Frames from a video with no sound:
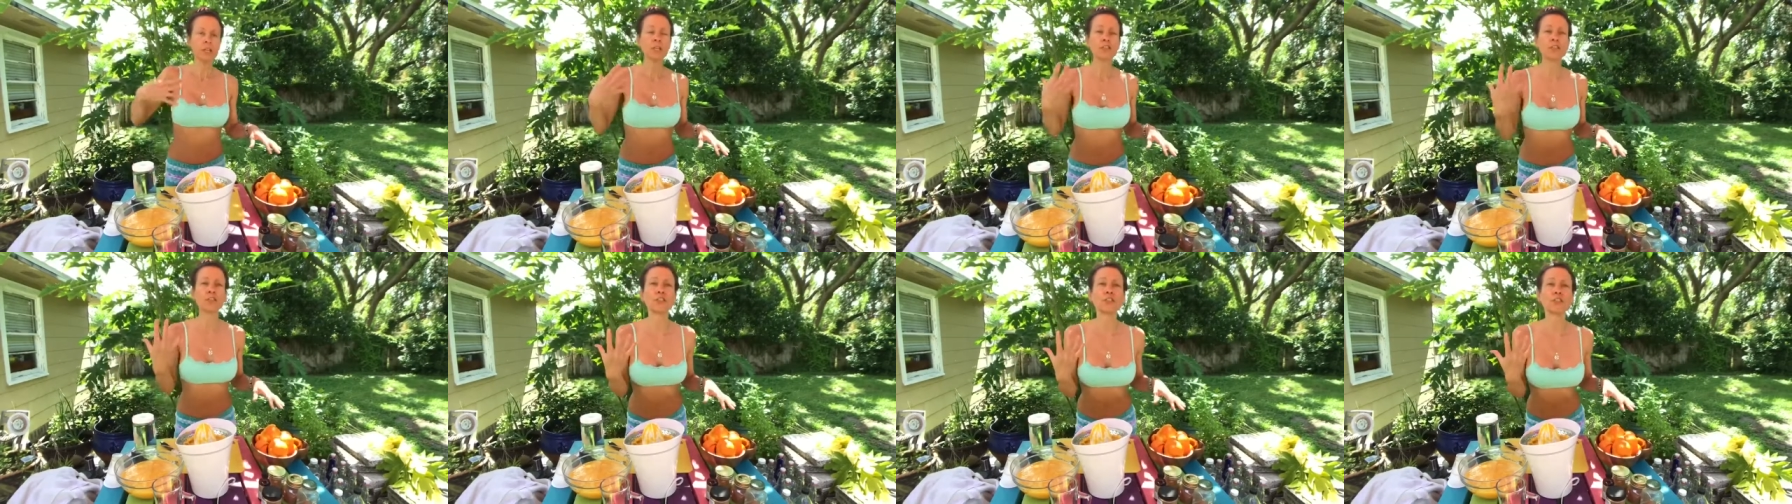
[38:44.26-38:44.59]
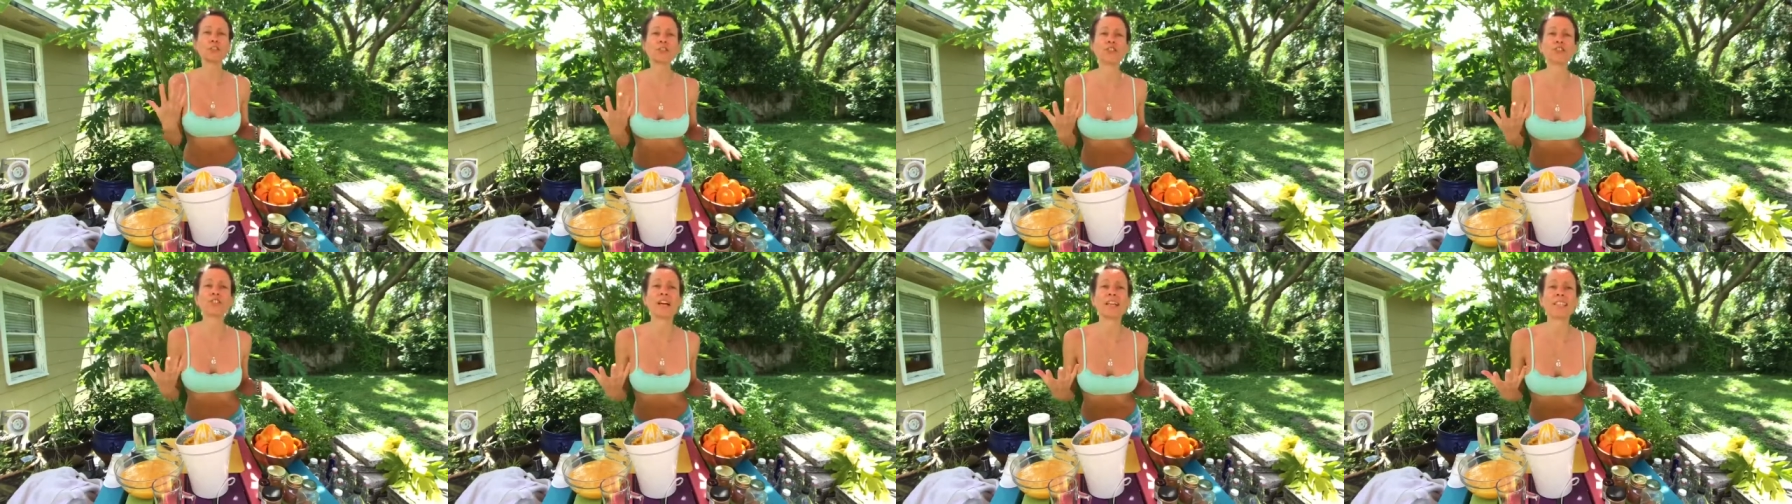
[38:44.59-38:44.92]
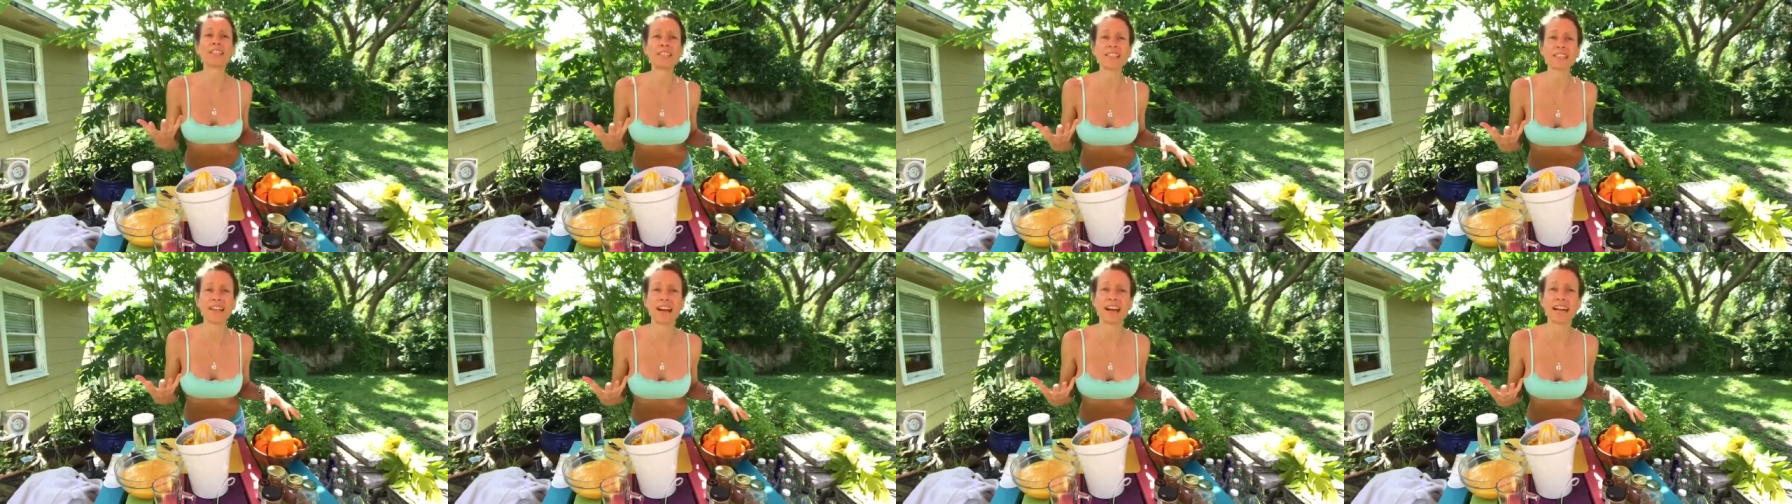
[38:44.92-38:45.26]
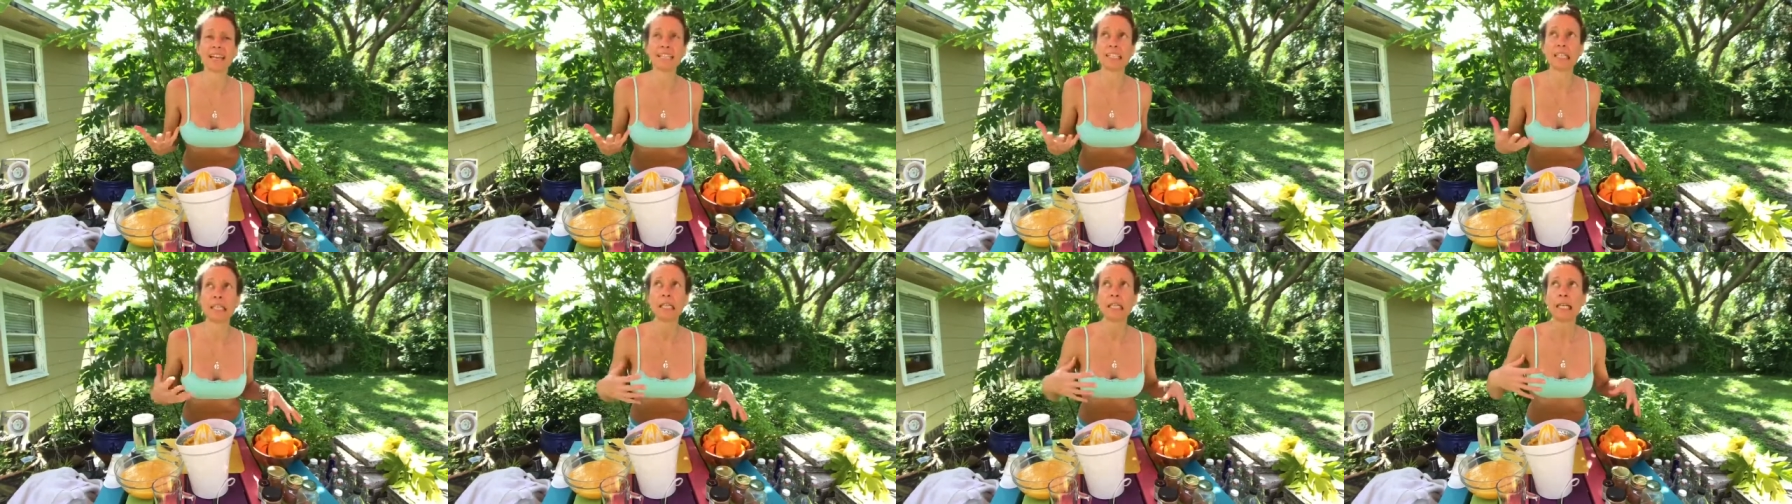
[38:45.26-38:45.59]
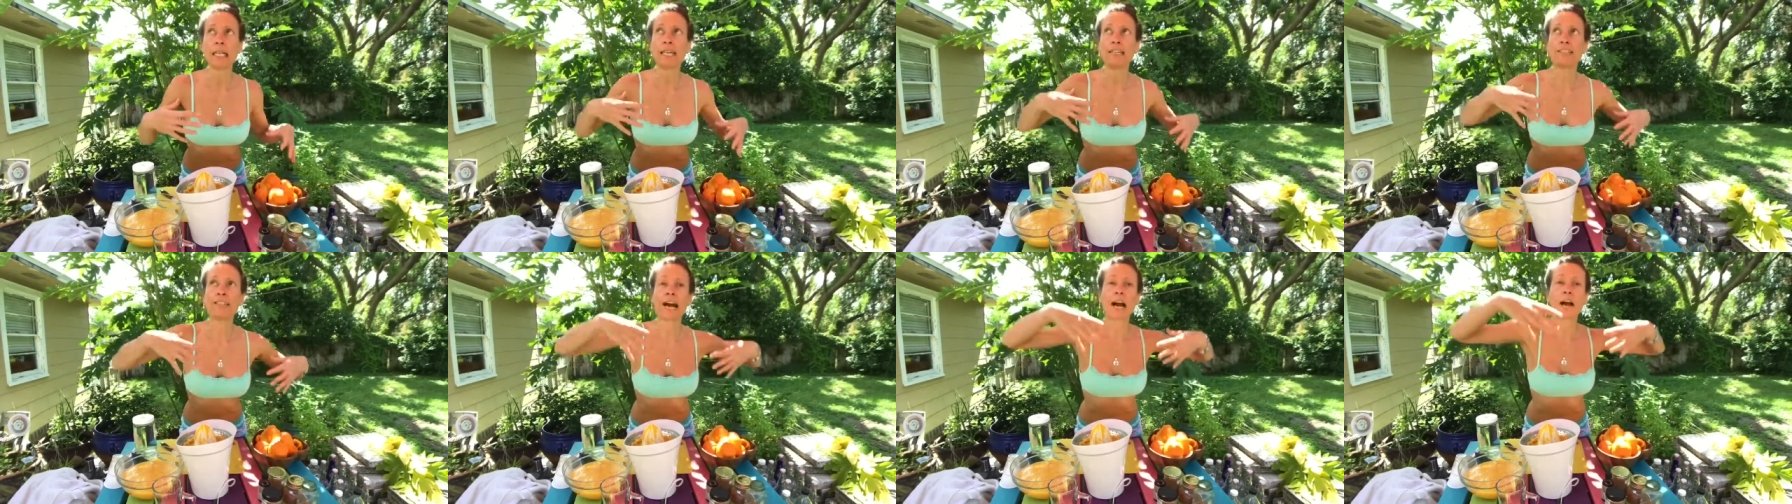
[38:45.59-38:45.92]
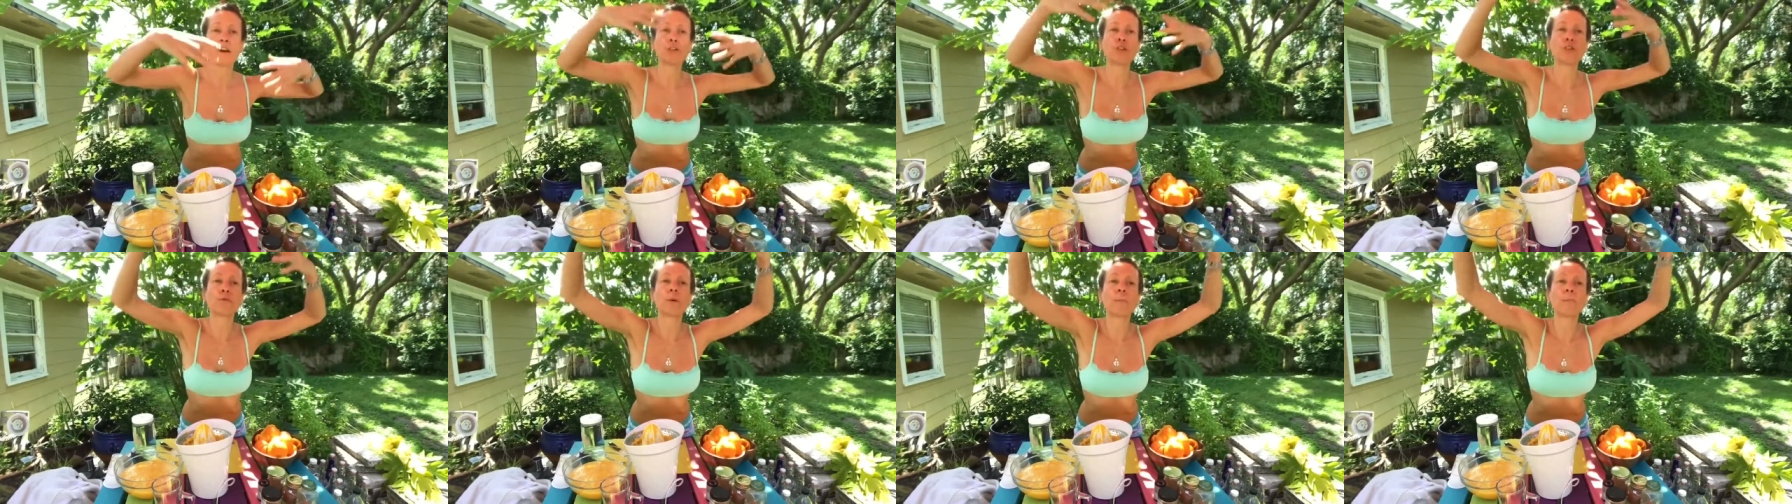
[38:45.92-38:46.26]
So your sun sign is
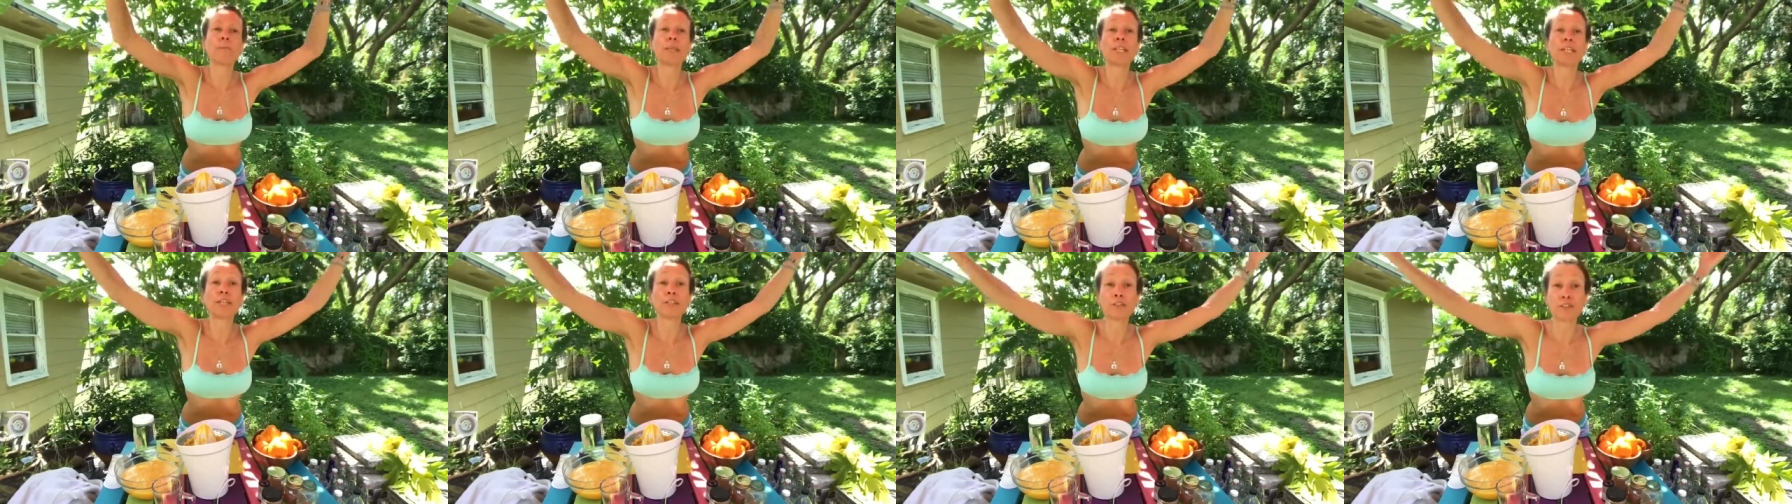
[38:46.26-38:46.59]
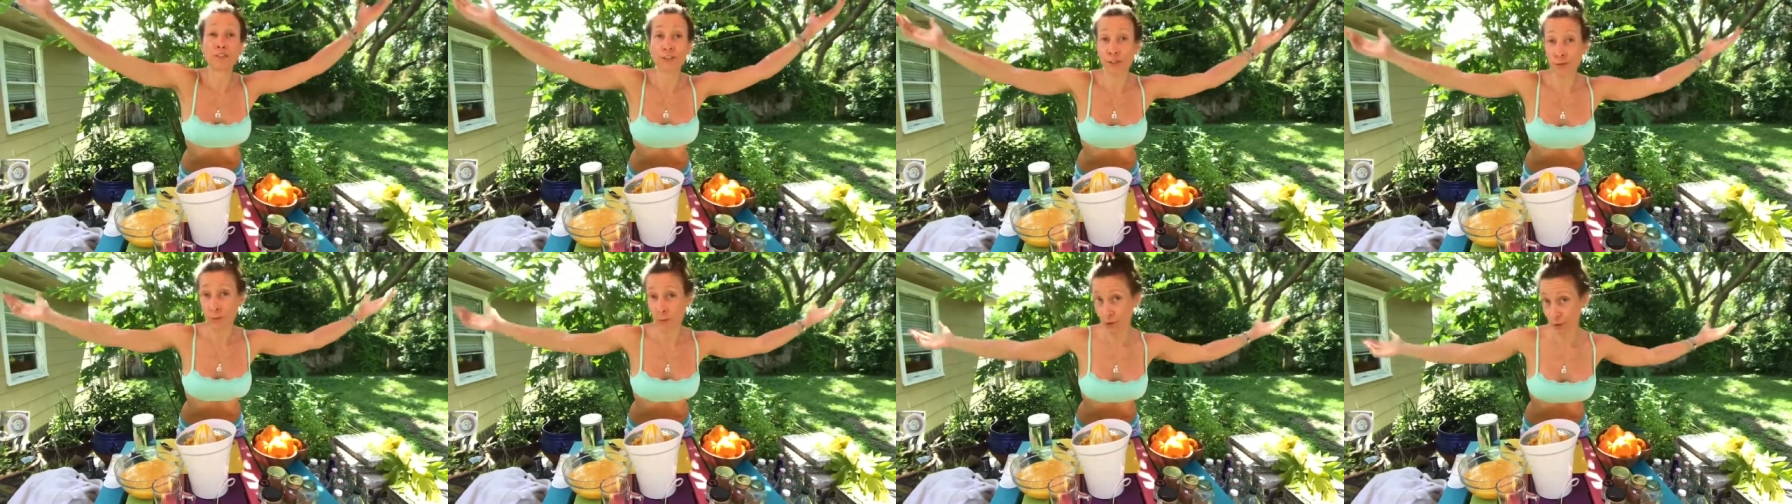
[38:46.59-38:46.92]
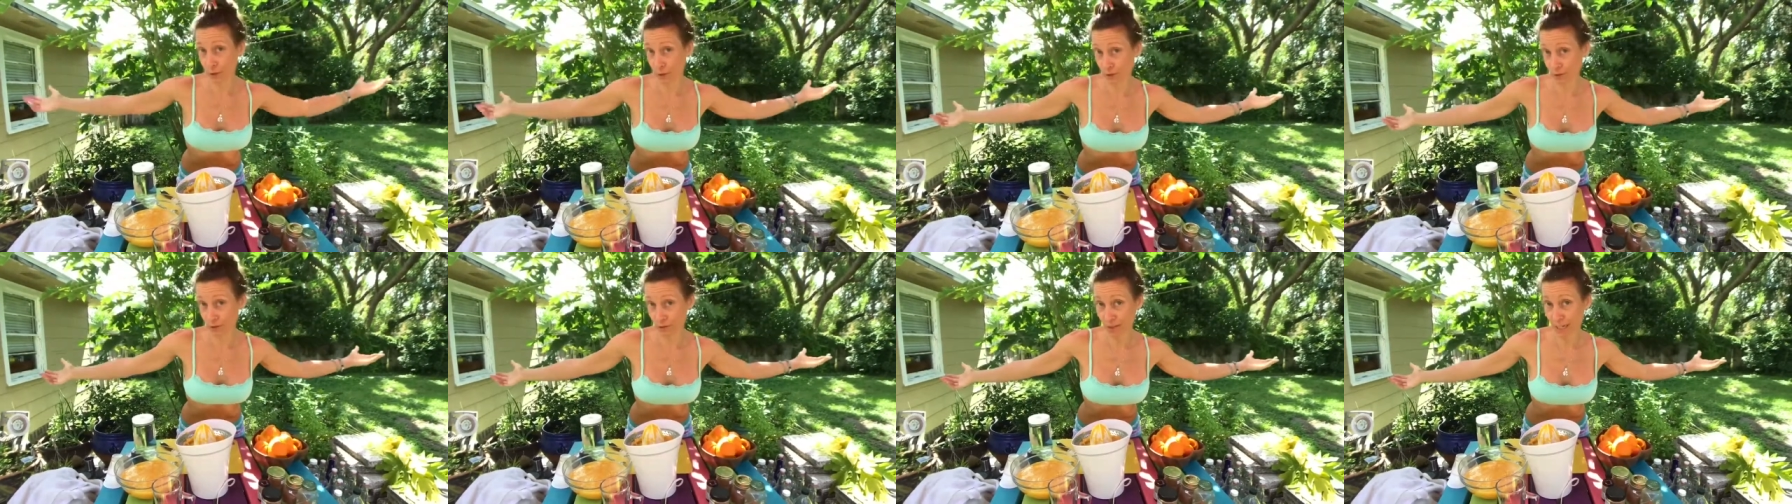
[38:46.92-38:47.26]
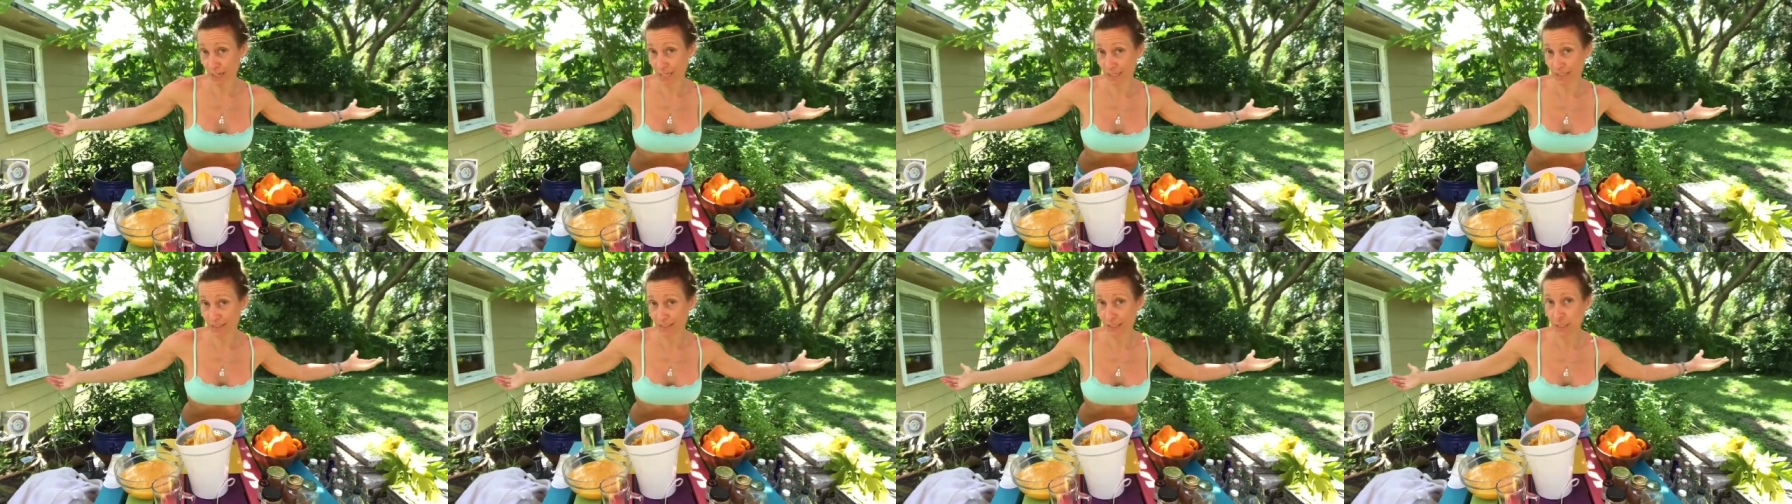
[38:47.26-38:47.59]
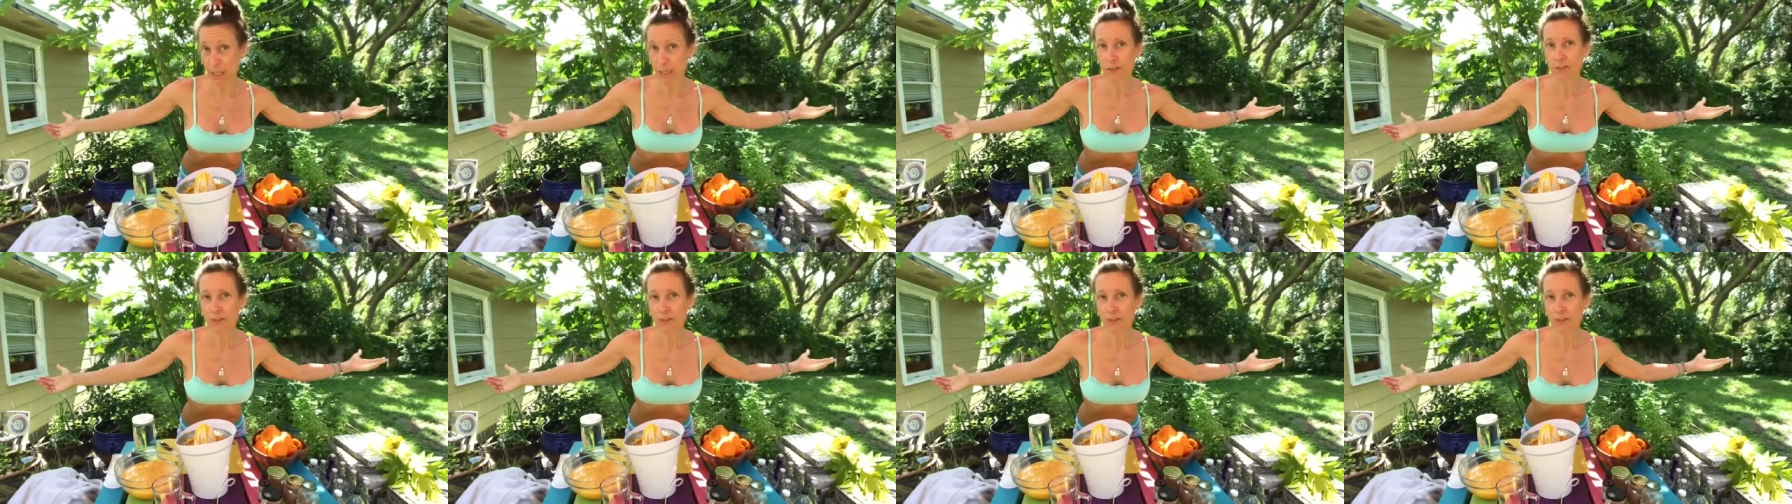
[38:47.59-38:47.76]
how you appear to the world, right?